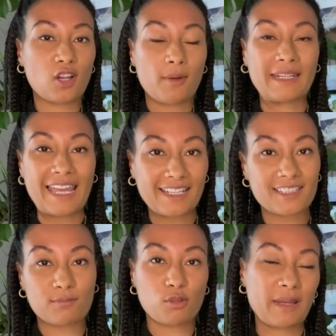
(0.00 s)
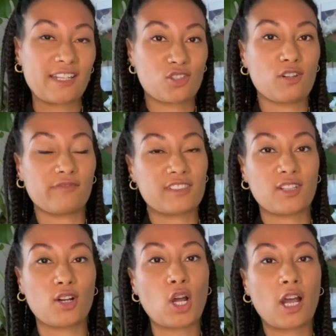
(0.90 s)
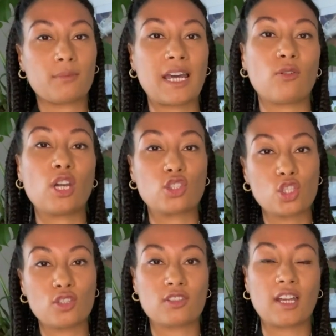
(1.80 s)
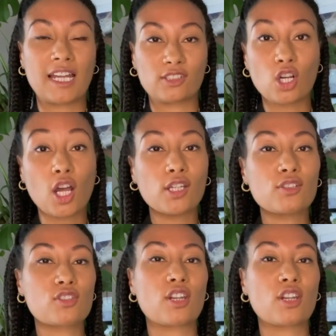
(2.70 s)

I'm an ex-probation officer. I'm now a tutor and coach,